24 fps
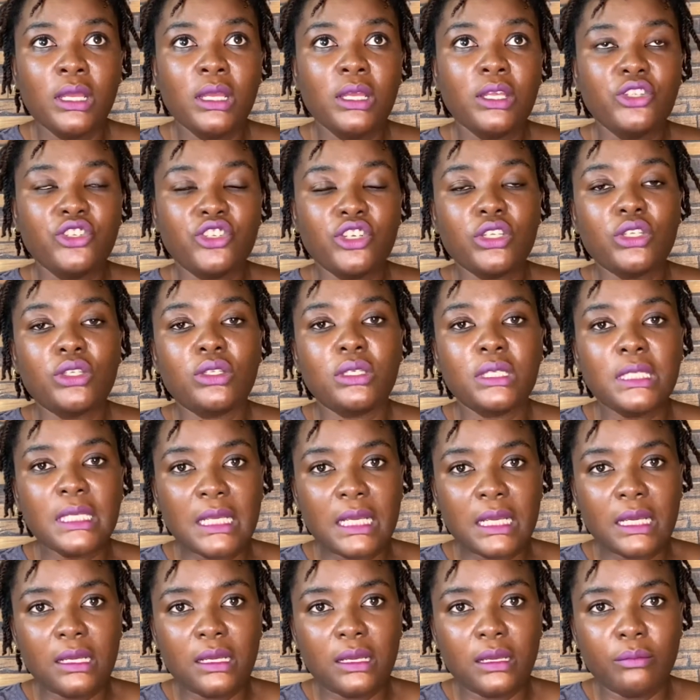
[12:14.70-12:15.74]
just seek
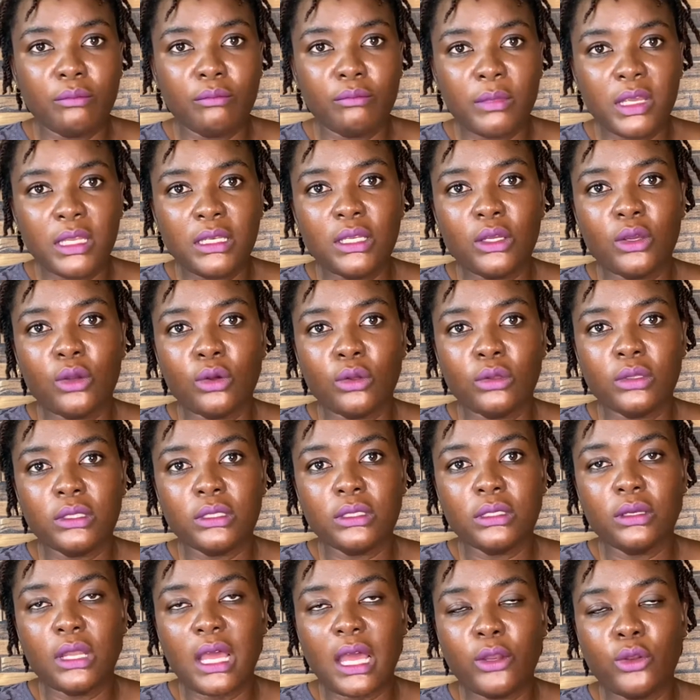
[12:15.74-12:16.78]

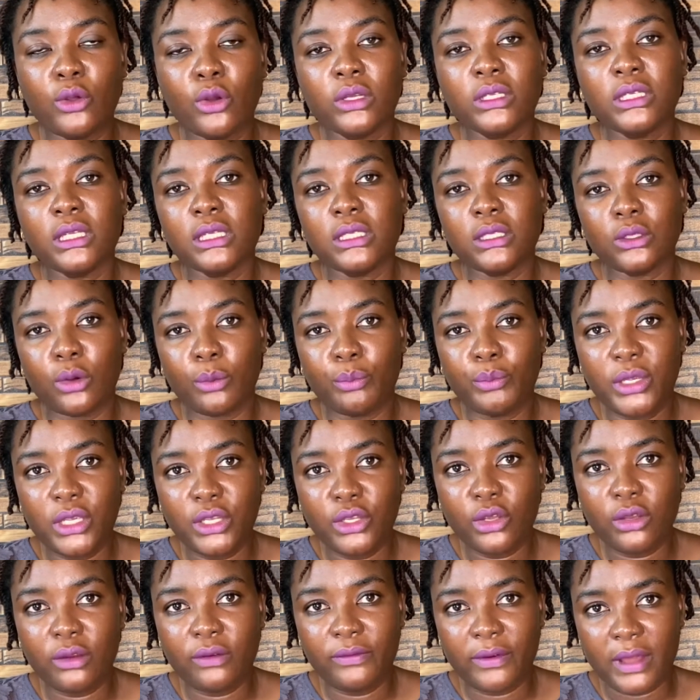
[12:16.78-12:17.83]
a doctor's
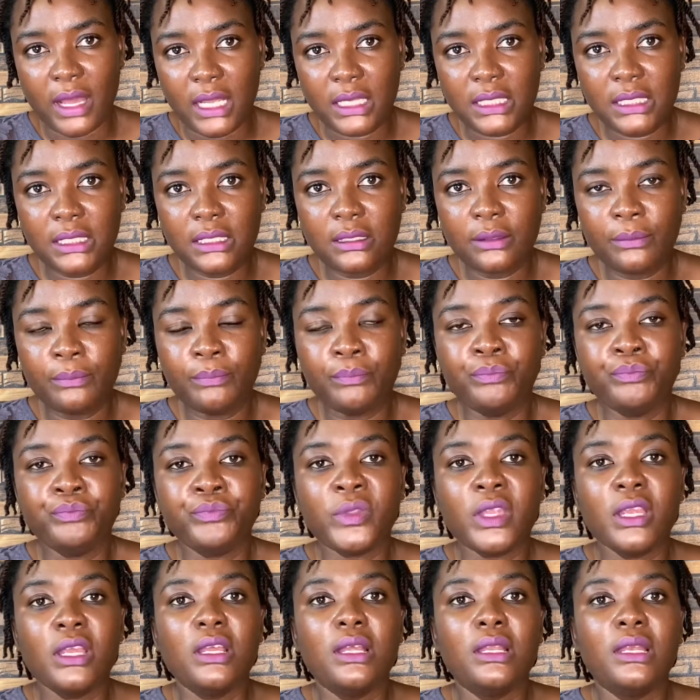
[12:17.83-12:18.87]
opinion first.
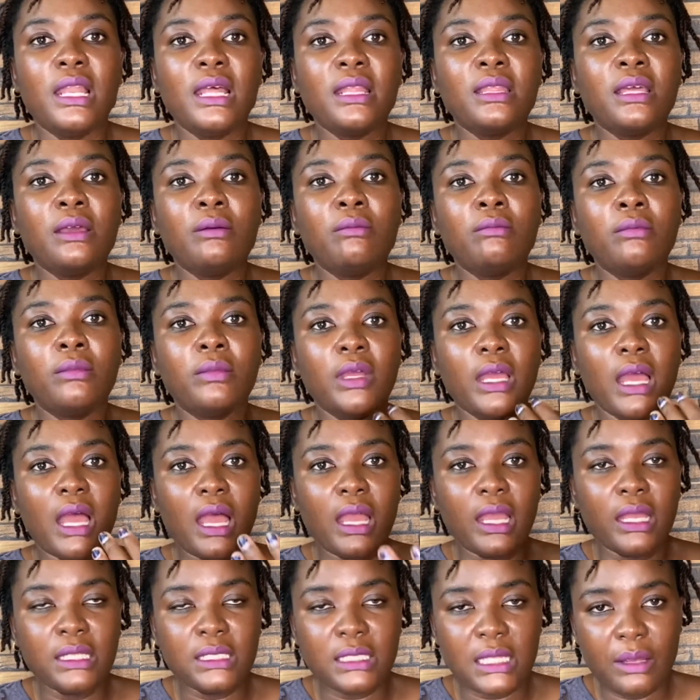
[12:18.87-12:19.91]
Let them
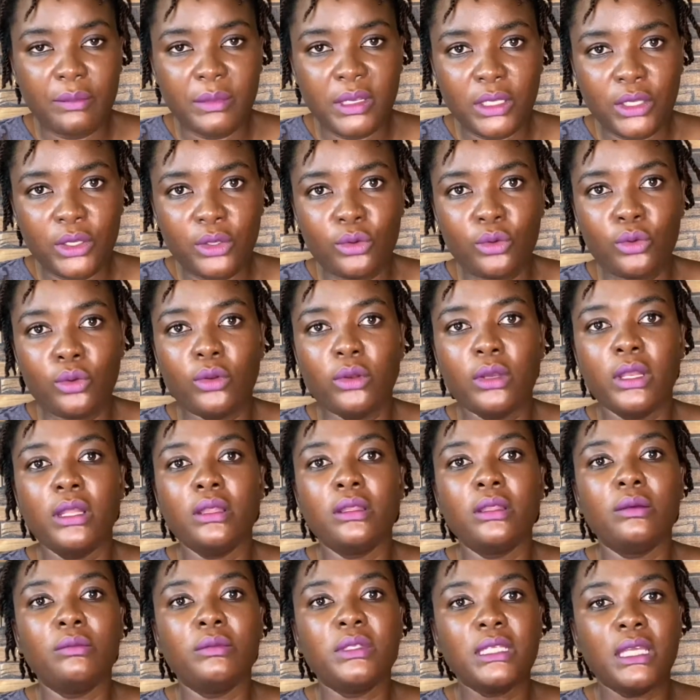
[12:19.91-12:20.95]
examine you, let
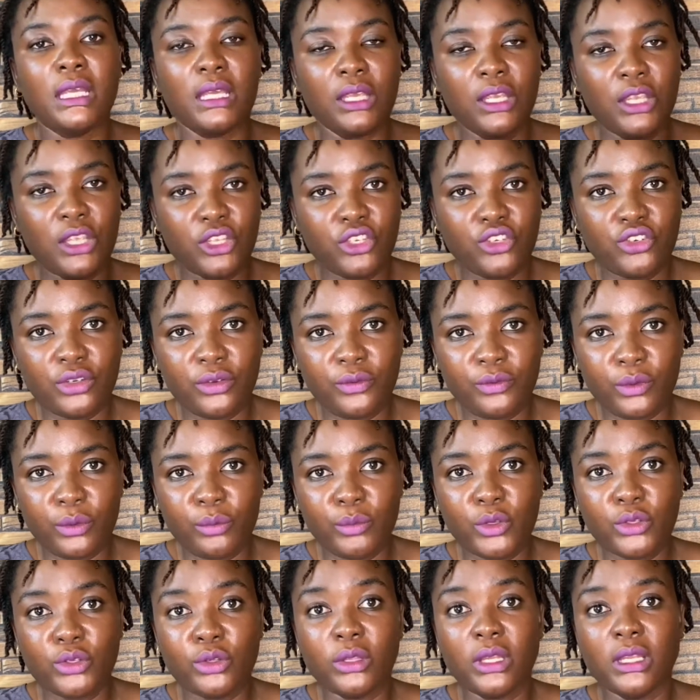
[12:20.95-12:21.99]
them take history from you
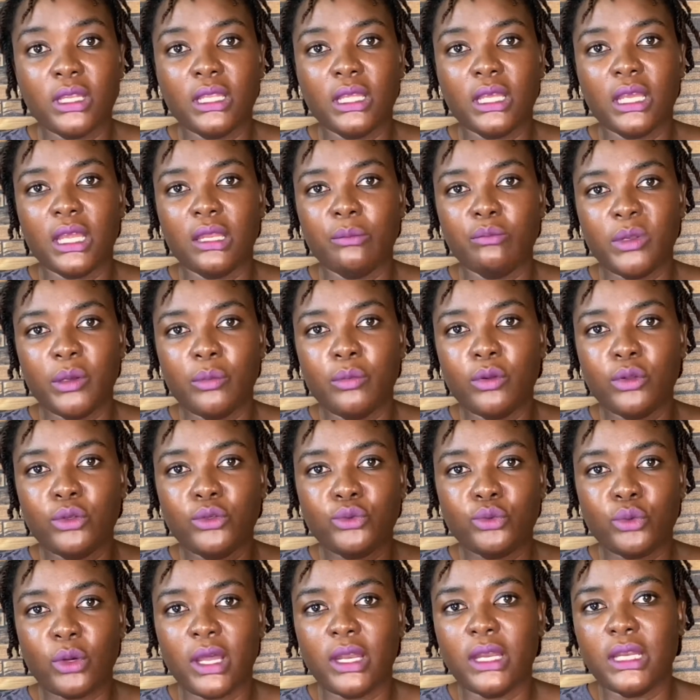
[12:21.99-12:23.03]
so that they can be able
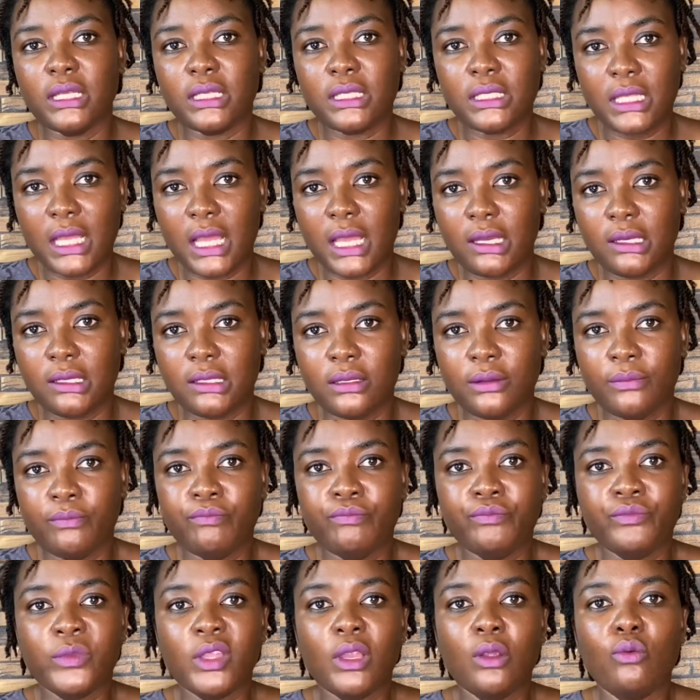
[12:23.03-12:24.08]
to understand
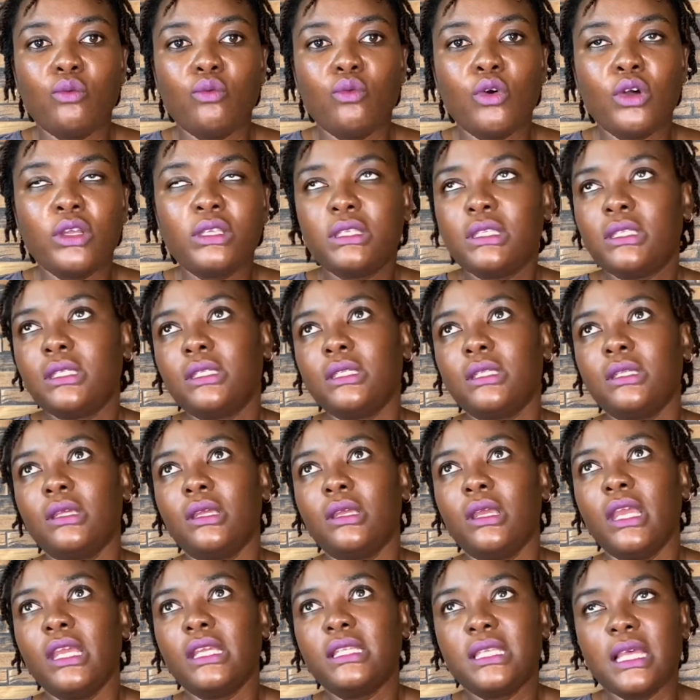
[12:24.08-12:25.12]
what
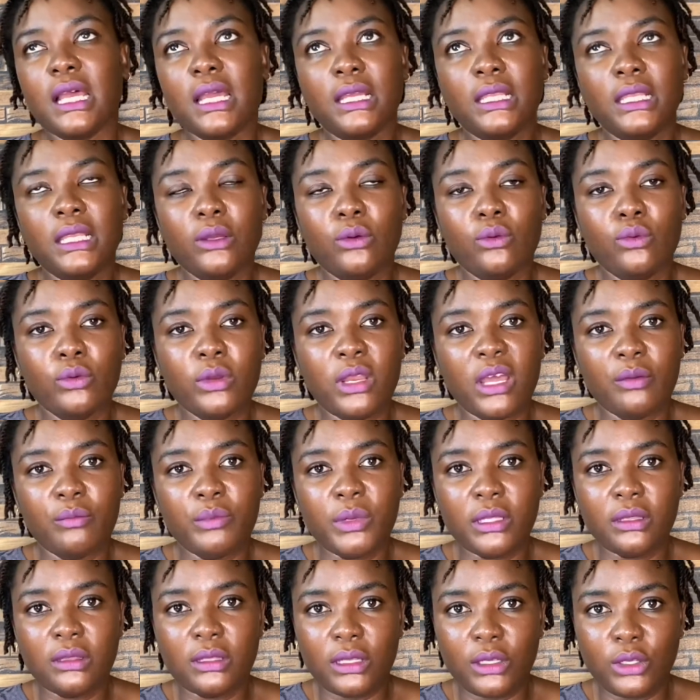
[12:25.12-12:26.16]
exactly could have
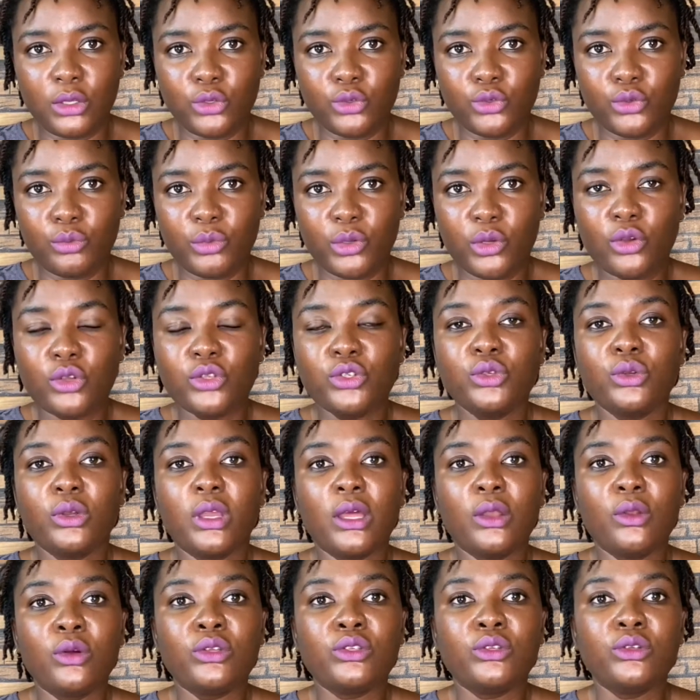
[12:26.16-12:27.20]
been the issue. Because you can
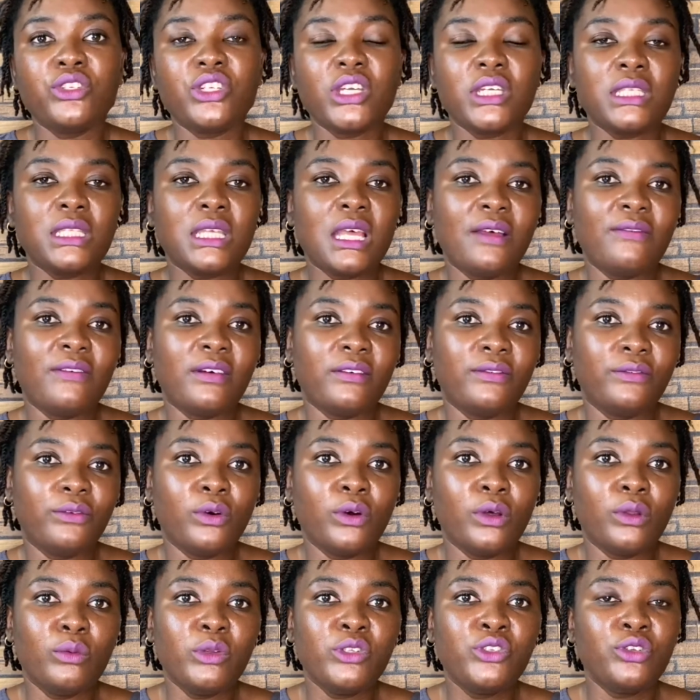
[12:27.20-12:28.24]
also just have a fall
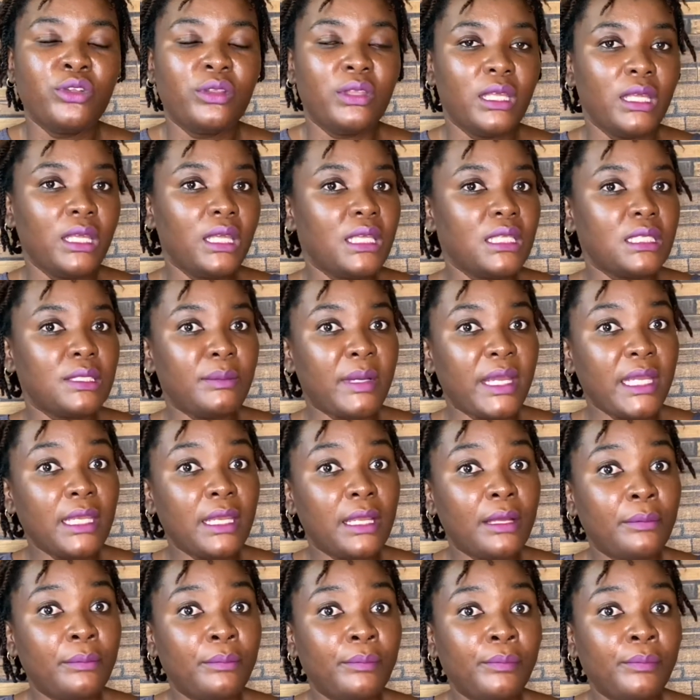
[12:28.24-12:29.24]
which you think is minor,